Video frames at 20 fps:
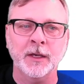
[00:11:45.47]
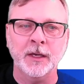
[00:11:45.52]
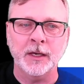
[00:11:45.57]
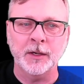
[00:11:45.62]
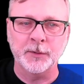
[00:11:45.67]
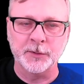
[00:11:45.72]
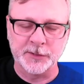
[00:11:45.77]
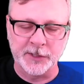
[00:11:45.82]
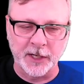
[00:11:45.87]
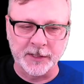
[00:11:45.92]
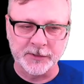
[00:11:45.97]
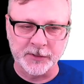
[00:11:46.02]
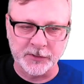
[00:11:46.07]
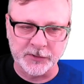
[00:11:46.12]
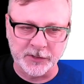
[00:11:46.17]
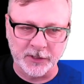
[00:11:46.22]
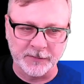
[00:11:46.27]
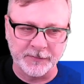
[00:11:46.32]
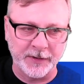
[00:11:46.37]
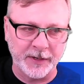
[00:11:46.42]
it was also
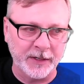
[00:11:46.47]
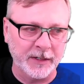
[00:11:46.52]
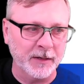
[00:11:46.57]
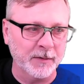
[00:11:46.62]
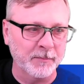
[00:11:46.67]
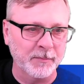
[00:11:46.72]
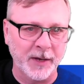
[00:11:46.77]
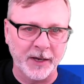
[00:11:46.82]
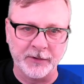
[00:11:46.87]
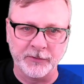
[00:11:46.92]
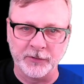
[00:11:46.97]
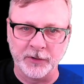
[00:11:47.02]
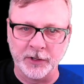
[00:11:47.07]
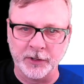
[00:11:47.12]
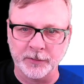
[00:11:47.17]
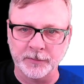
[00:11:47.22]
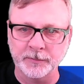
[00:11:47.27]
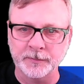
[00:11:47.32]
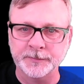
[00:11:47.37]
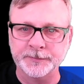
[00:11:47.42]
surveyed by
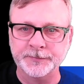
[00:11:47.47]
drone.